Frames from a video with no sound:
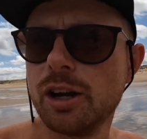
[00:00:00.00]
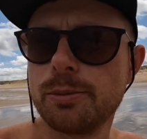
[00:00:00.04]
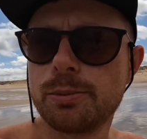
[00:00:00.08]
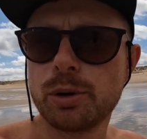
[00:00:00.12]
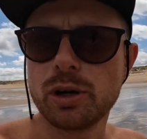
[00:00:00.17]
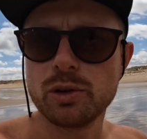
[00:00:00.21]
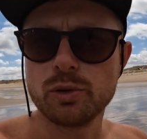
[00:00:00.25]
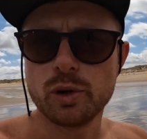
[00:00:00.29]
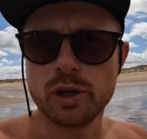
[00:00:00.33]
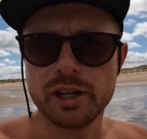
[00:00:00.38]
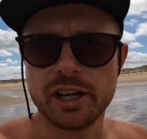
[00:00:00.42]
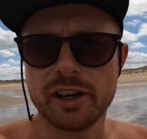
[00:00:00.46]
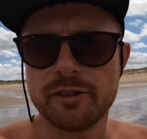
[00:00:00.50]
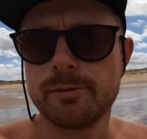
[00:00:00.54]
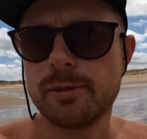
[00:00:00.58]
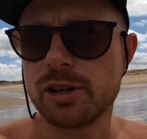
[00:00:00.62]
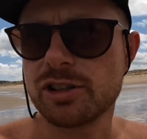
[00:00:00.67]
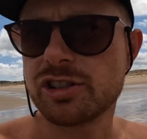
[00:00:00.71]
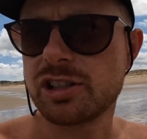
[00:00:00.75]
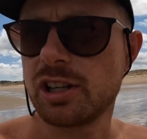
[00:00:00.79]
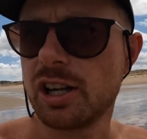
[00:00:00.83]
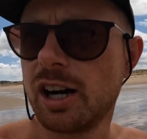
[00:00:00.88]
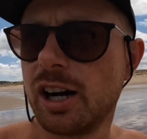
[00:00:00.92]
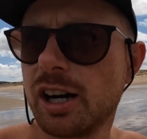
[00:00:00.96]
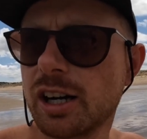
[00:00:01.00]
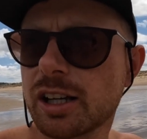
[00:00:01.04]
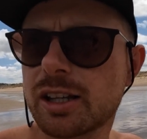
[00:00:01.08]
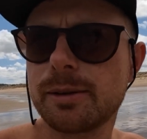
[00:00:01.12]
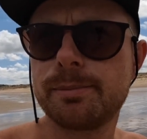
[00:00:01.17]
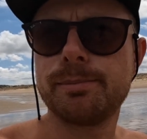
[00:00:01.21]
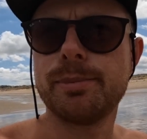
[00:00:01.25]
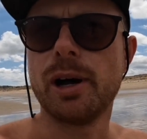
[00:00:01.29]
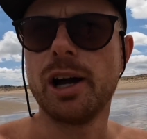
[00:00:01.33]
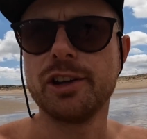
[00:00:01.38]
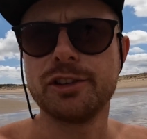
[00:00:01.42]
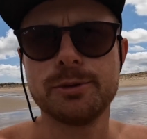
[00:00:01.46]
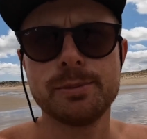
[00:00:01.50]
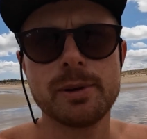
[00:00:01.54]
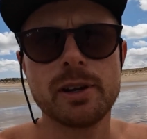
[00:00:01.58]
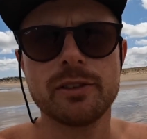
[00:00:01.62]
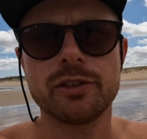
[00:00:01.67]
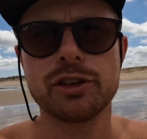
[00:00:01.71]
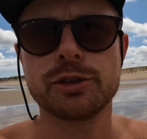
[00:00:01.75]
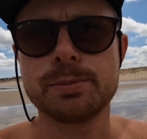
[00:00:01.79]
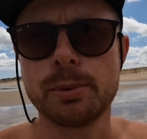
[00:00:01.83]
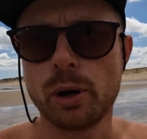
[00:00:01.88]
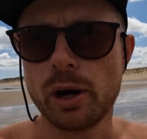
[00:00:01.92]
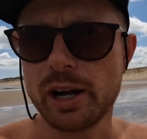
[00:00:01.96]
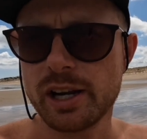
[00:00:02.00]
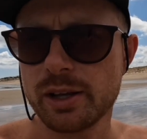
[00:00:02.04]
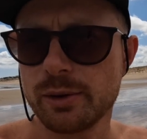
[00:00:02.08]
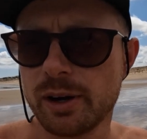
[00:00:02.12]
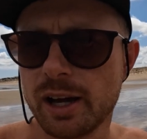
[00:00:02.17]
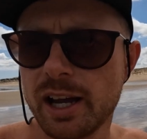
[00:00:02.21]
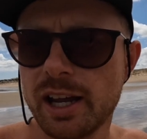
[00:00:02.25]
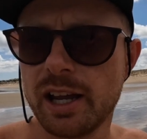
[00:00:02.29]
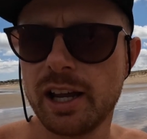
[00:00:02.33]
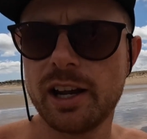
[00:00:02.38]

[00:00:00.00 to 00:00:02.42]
Probably won't have much luck, but it's a beautiful spot anyway.